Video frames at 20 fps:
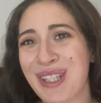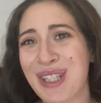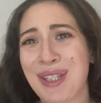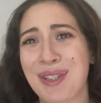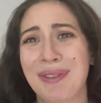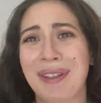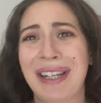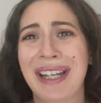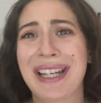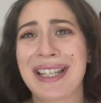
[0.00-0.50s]

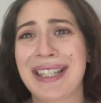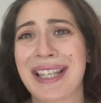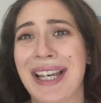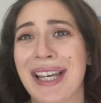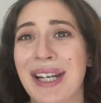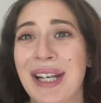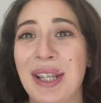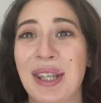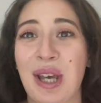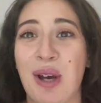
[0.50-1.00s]
So like I
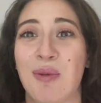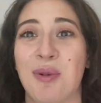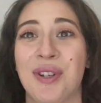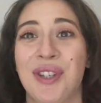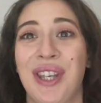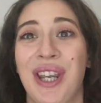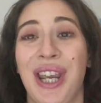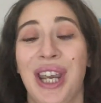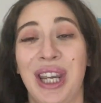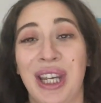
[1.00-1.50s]
said, that
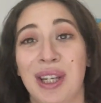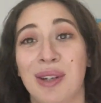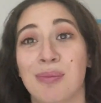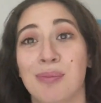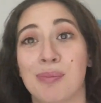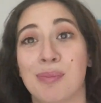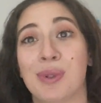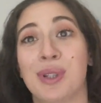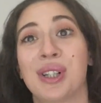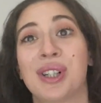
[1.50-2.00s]
was
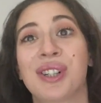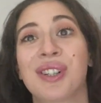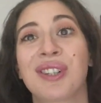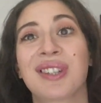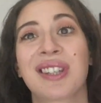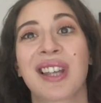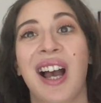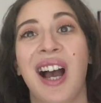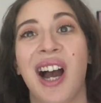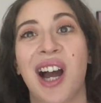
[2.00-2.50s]
8
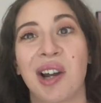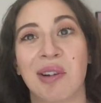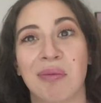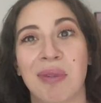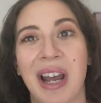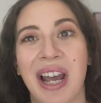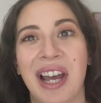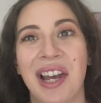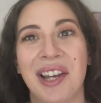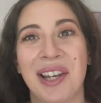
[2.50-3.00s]
books I
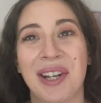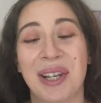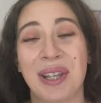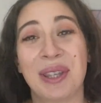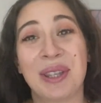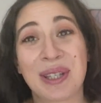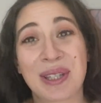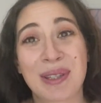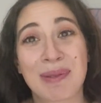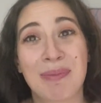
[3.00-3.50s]
read
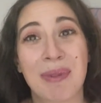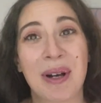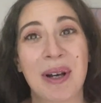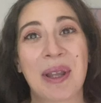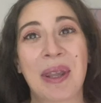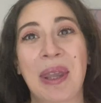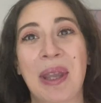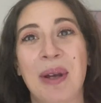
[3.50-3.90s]
this month.